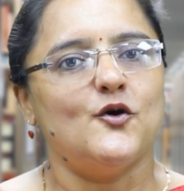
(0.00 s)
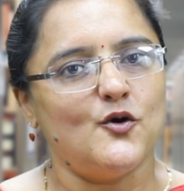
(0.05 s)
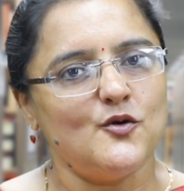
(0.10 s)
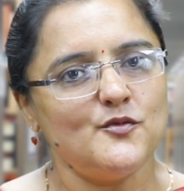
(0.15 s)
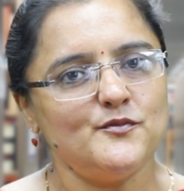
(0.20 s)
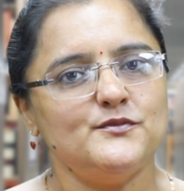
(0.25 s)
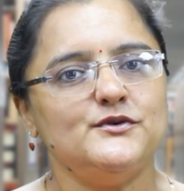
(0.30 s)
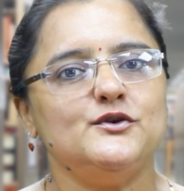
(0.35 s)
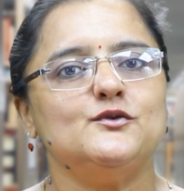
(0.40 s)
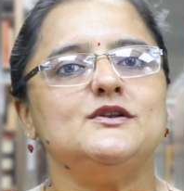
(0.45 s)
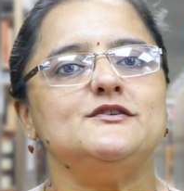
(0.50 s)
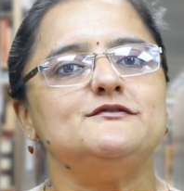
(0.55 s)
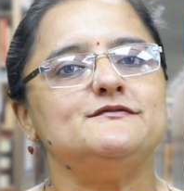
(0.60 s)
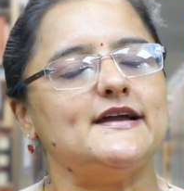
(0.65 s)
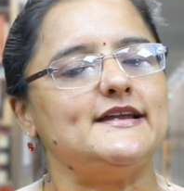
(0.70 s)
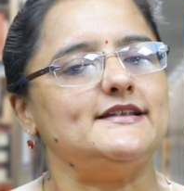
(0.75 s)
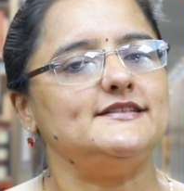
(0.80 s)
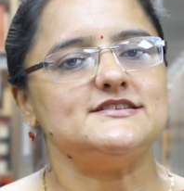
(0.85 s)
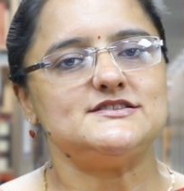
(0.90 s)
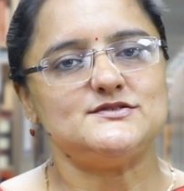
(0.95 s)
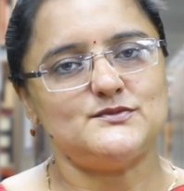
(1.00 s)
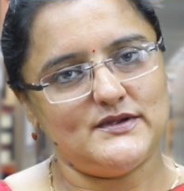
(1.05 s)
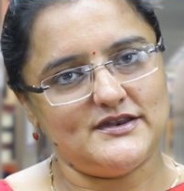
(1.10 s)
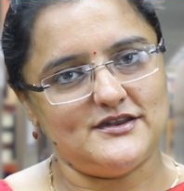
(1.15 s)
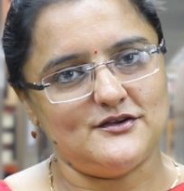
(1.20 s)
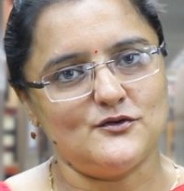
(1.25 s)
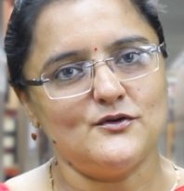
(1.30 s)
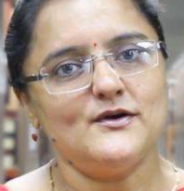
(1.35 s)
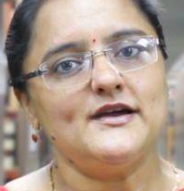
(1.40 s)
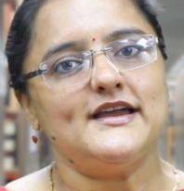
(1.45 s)
Hope you will find this
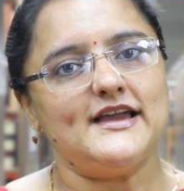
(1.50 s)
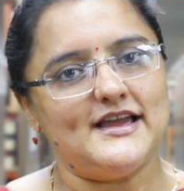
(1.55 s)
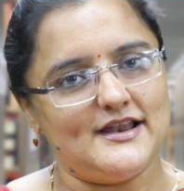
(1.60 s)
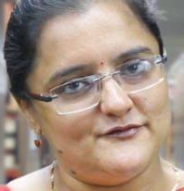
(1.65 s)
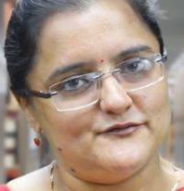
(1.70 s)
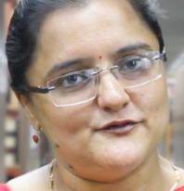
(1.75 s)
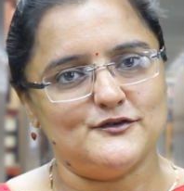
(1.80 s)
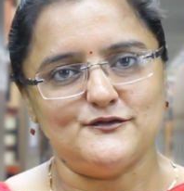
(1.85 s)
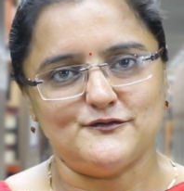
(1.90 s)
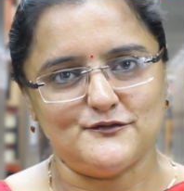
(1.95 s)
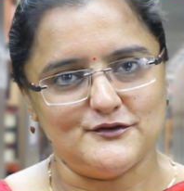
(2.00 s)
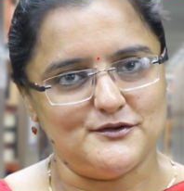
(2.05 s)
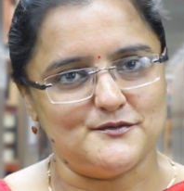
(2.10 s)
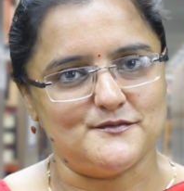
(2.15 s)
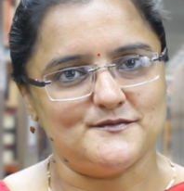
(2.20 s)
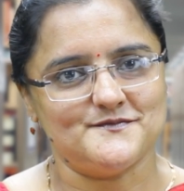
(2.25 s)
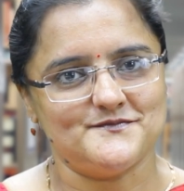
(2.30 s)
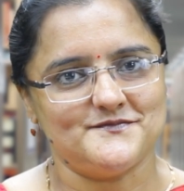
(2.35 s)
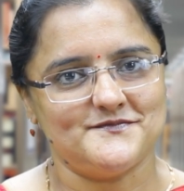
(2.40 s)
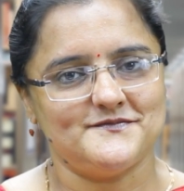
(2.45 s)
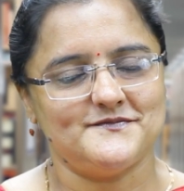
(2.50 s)
video helpful for you.